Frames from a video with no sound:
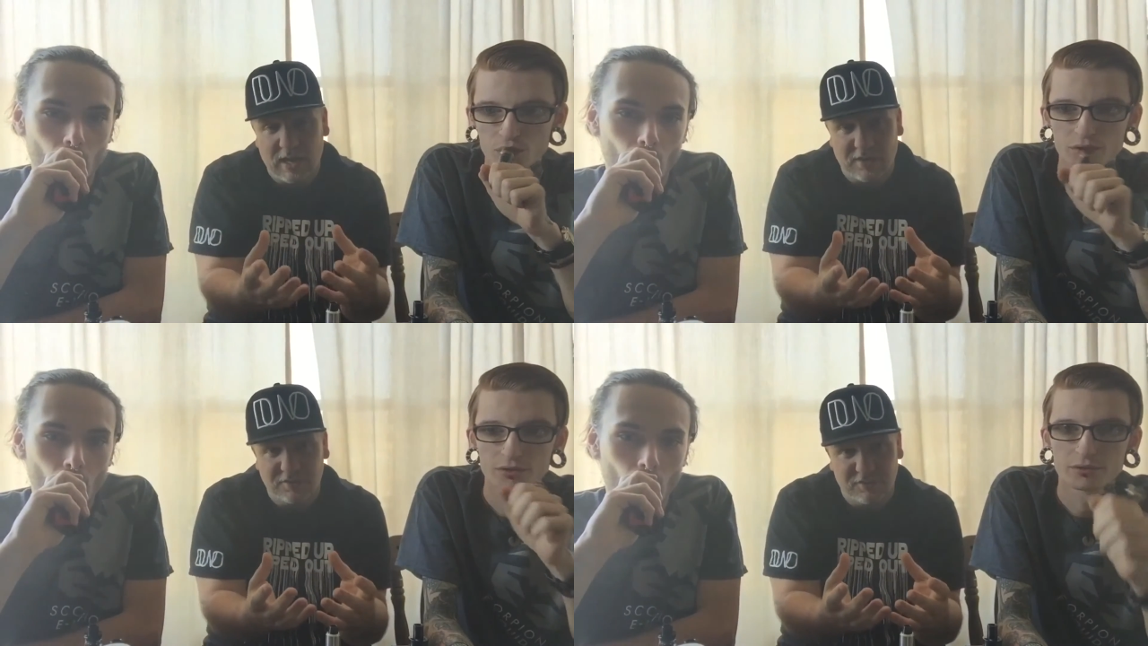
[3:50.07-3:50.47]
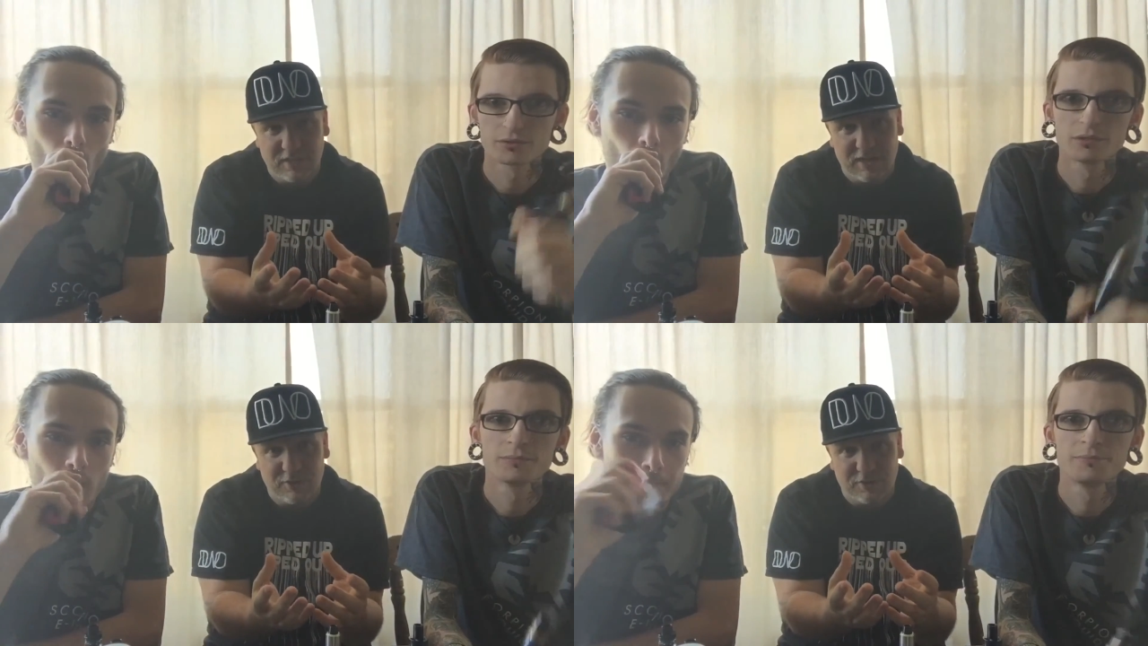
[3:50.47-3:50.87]
Speaker 1: and it's
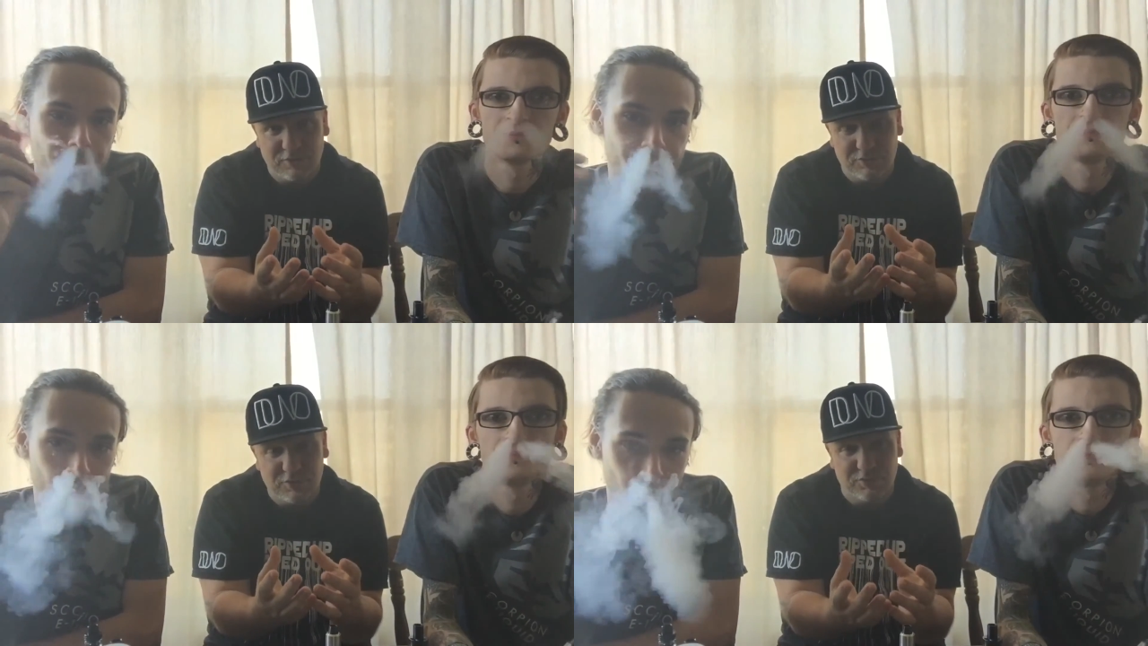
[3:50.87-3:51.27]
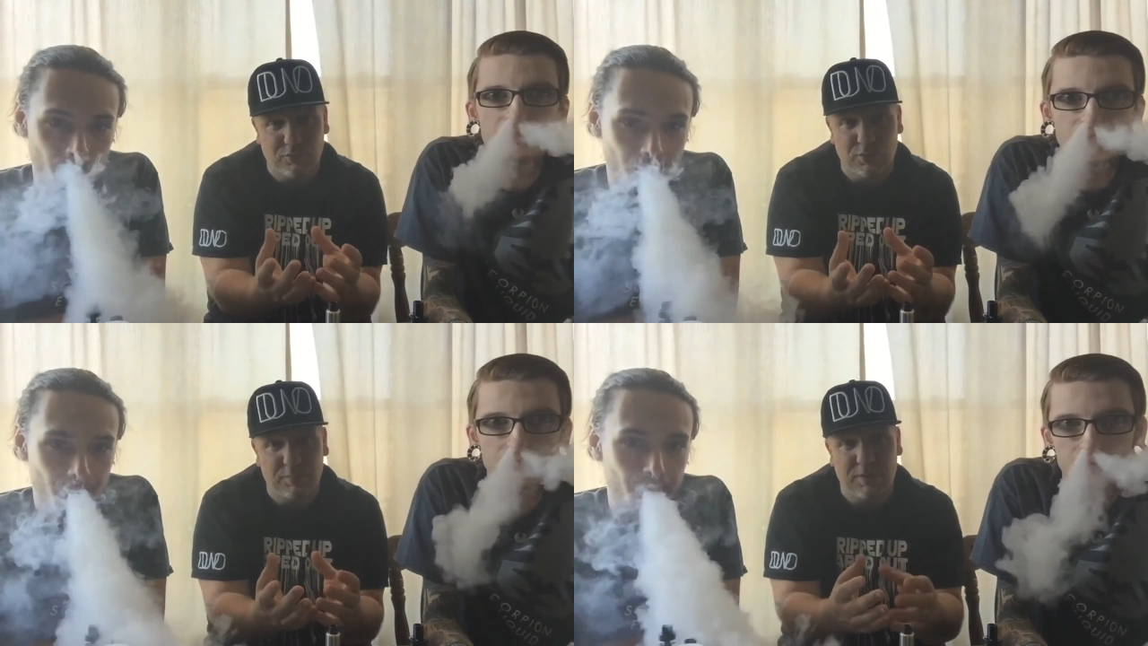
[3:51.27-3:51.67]
layered in just
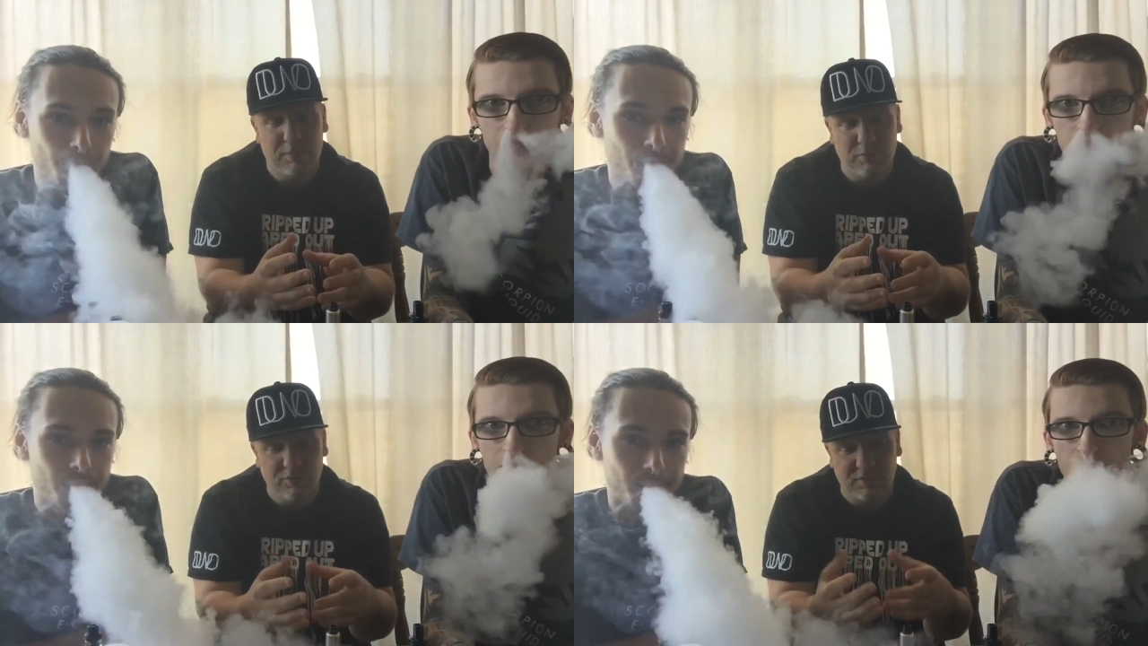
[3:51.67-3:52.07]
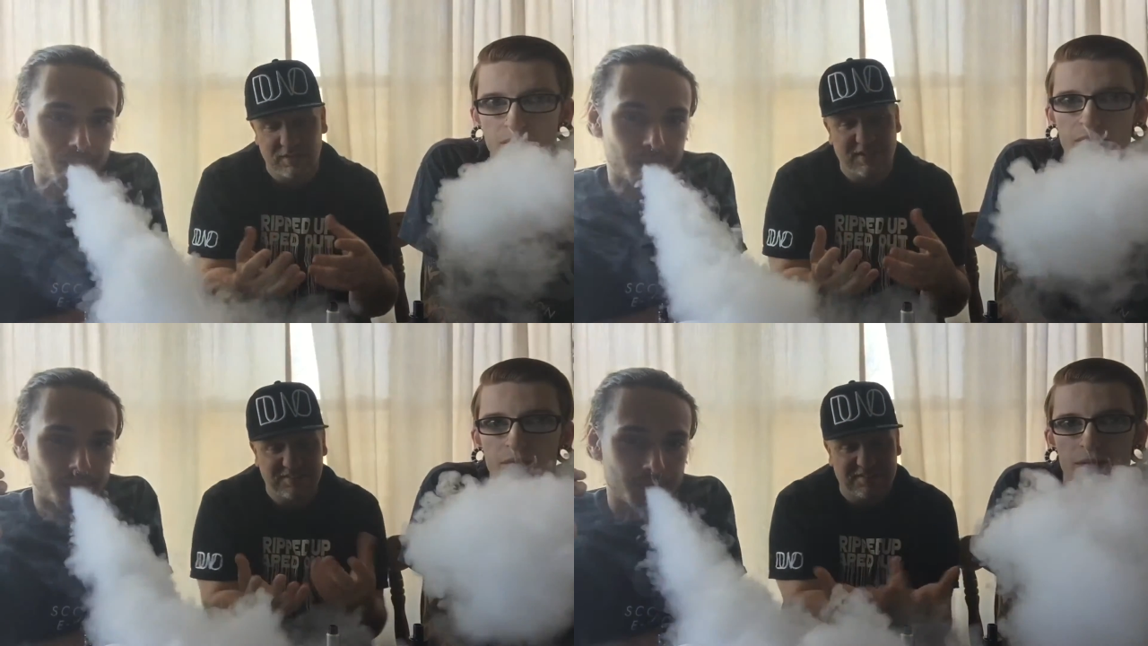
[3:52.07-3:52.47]
fruity pebbles,
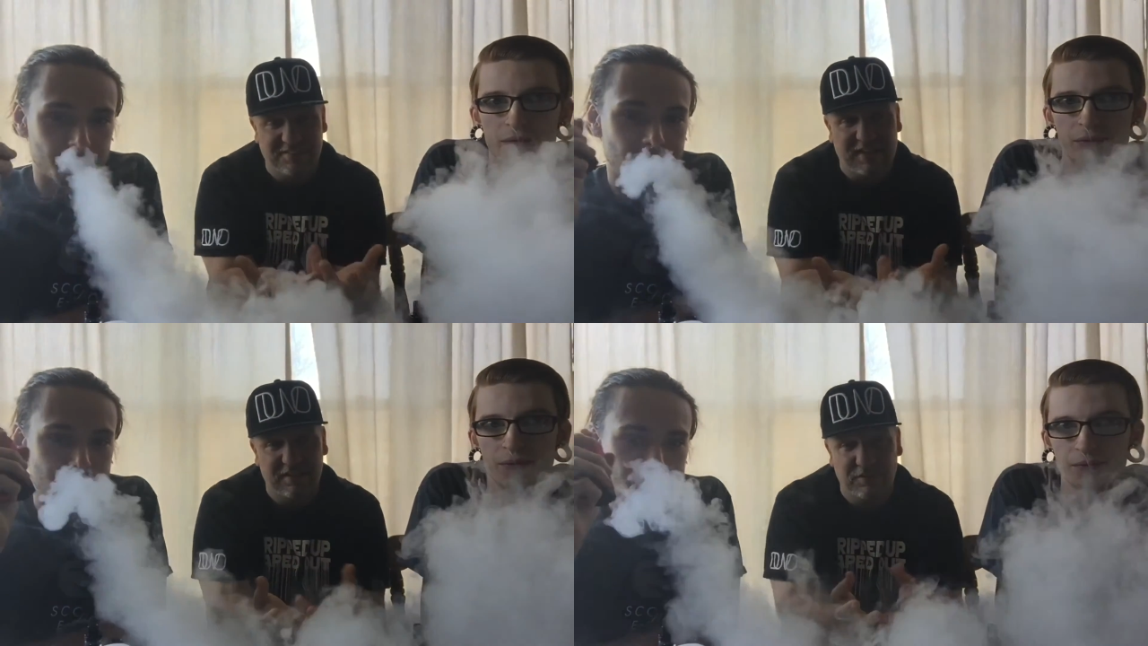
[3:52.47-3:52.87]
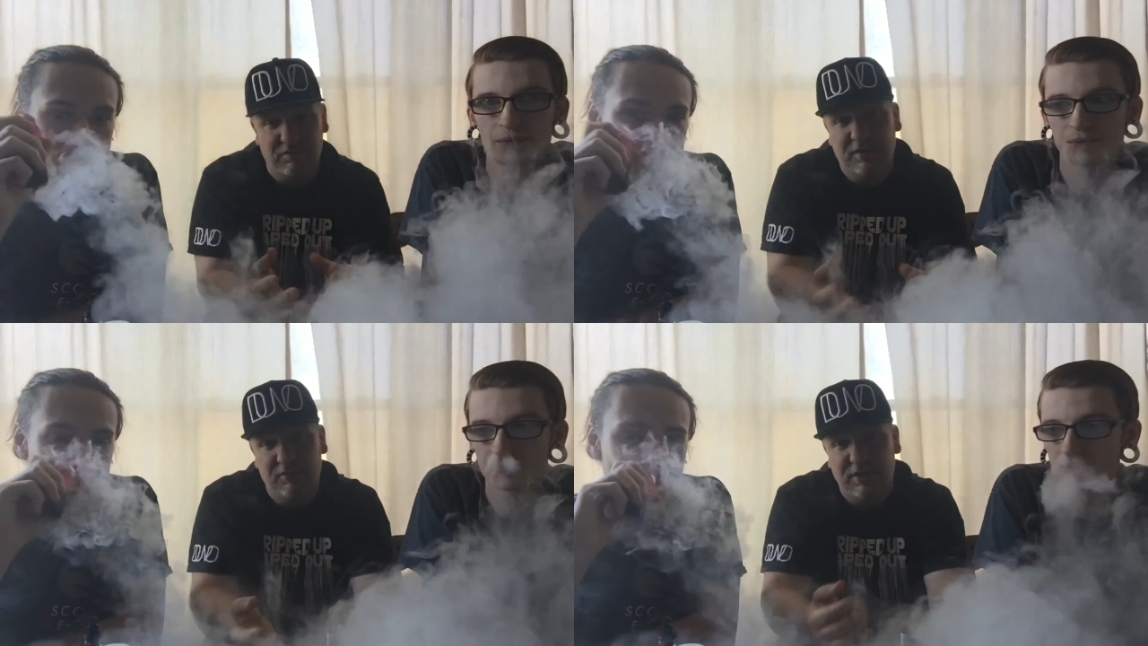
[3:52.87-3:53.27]
and that's exactly the
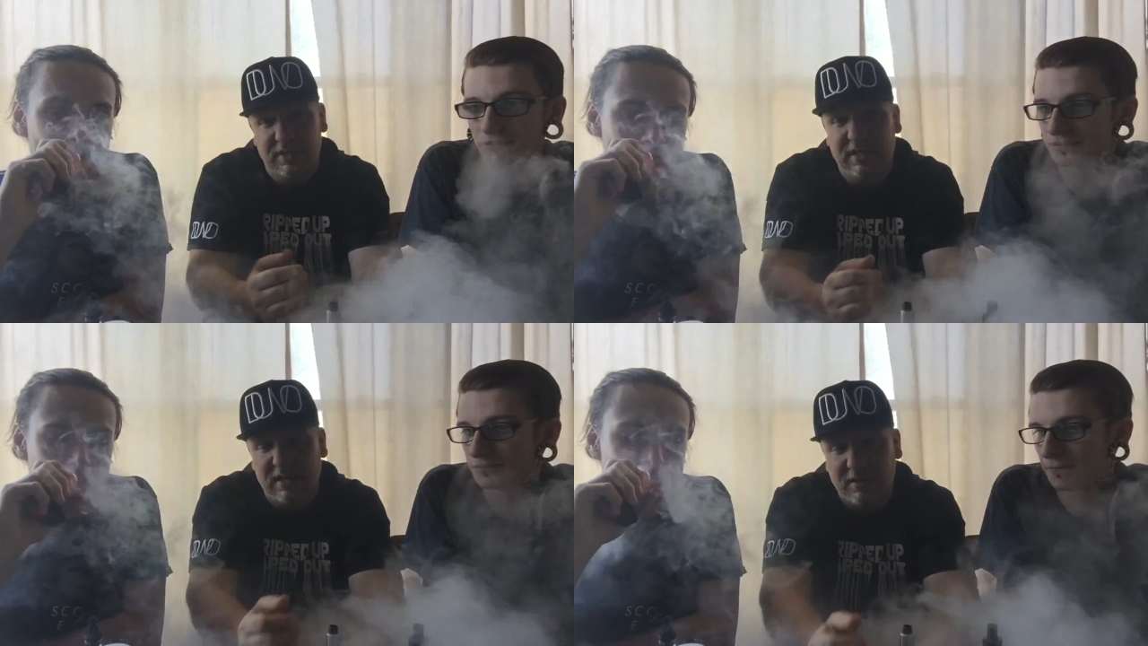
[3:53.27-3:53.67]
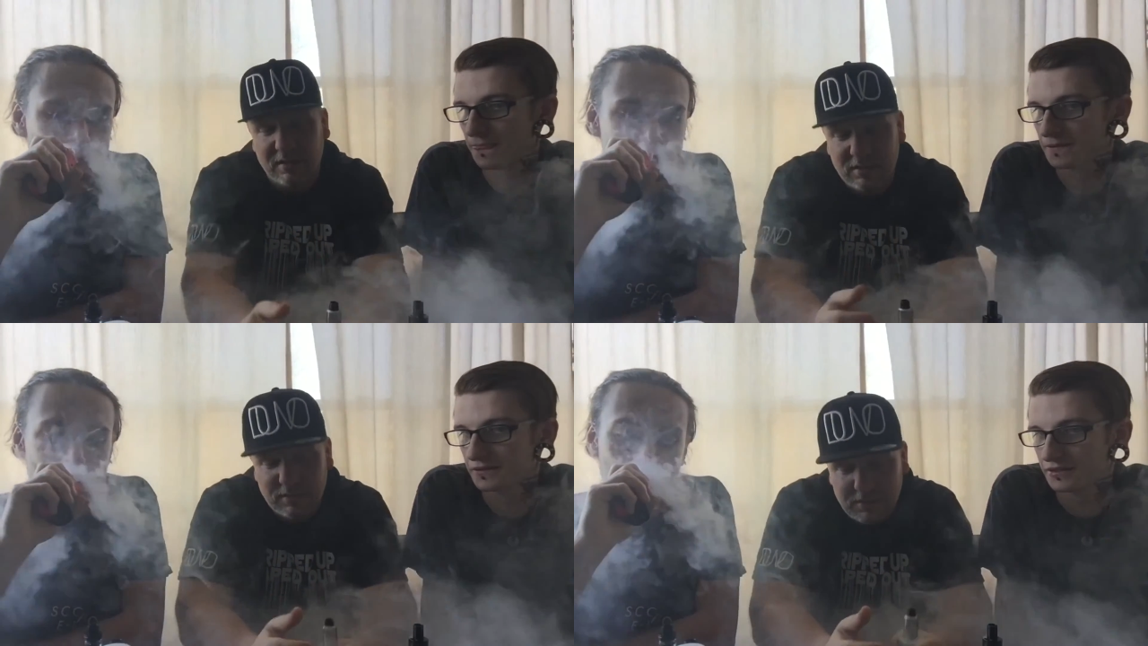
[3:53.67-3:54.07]
flavor you get.
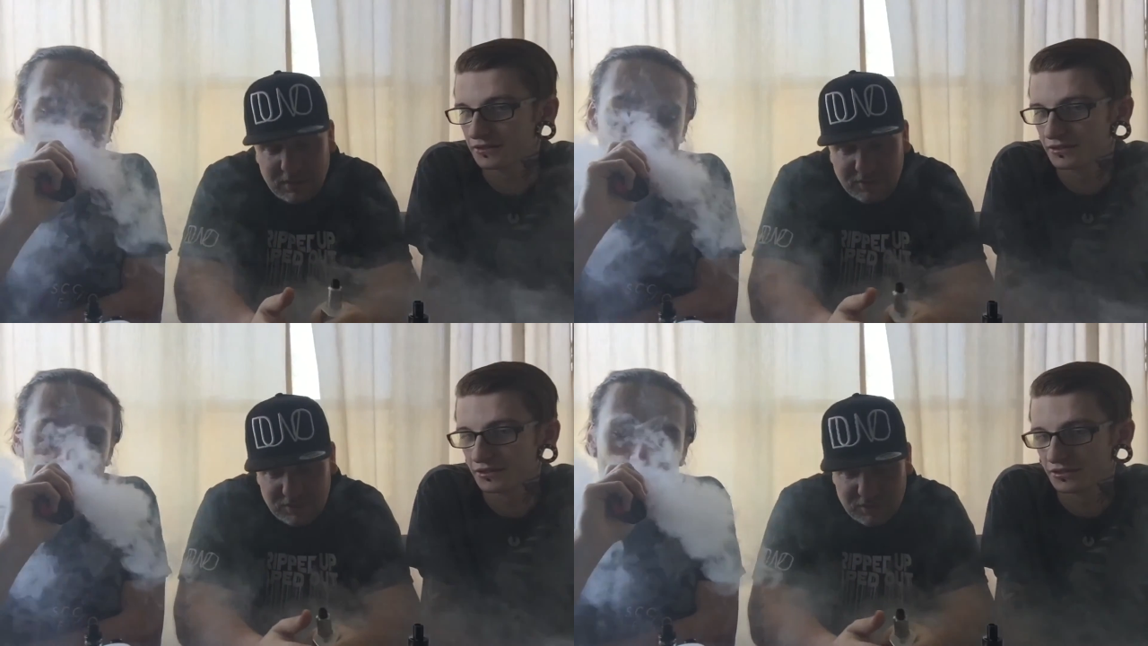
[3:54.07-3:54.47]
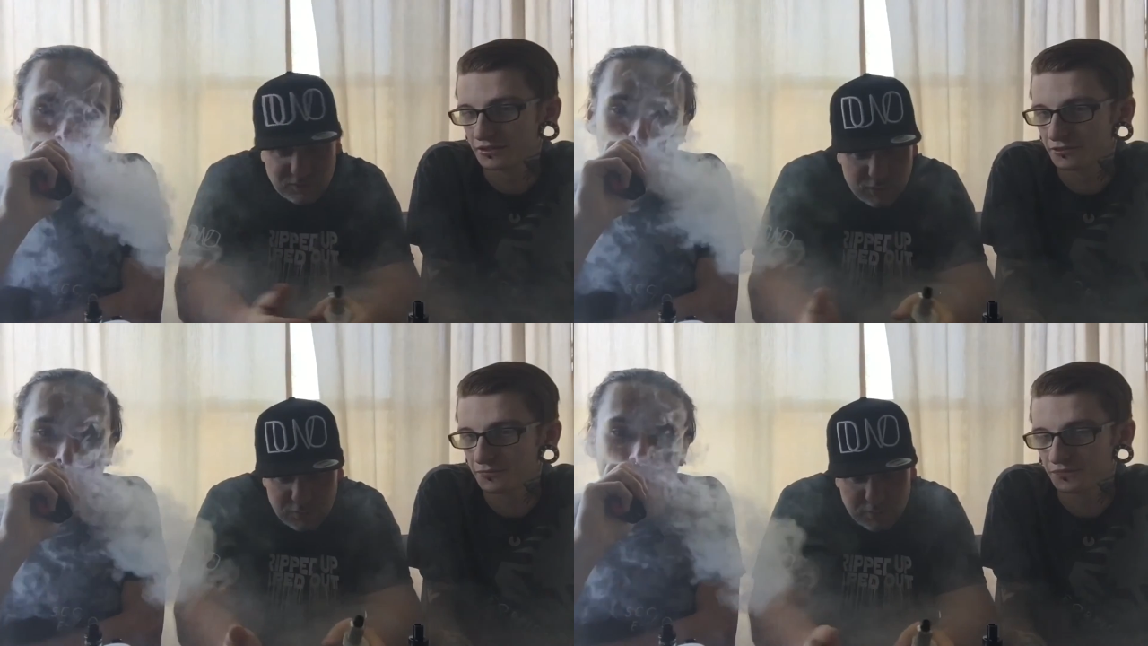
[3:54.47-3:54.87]
It's done
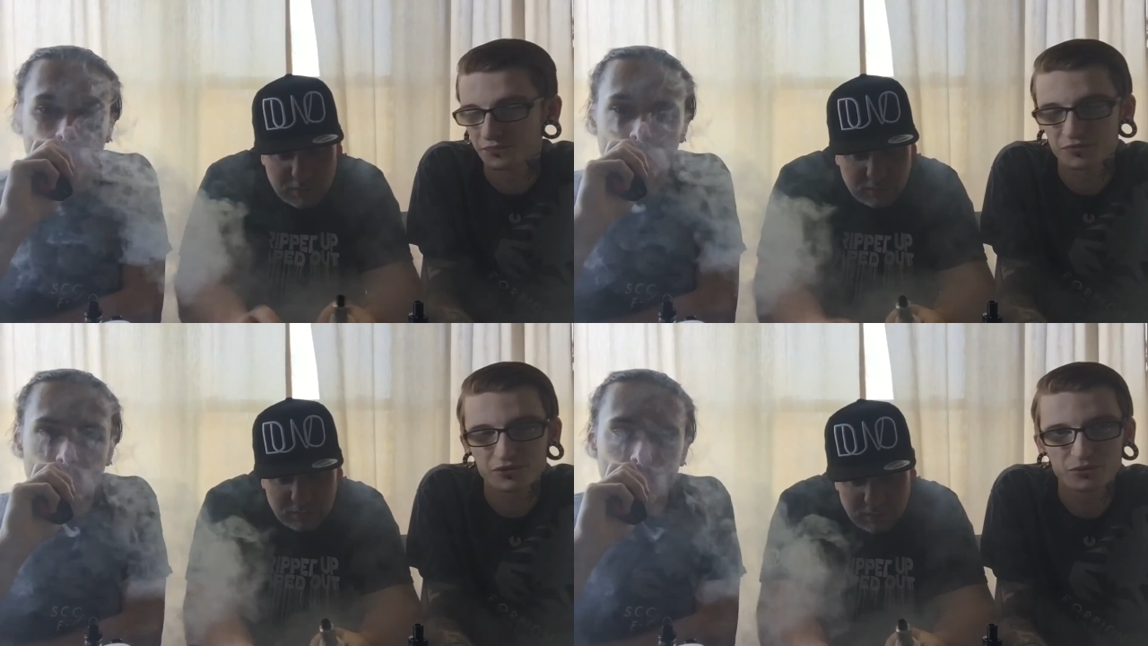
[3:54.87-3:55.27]
very well.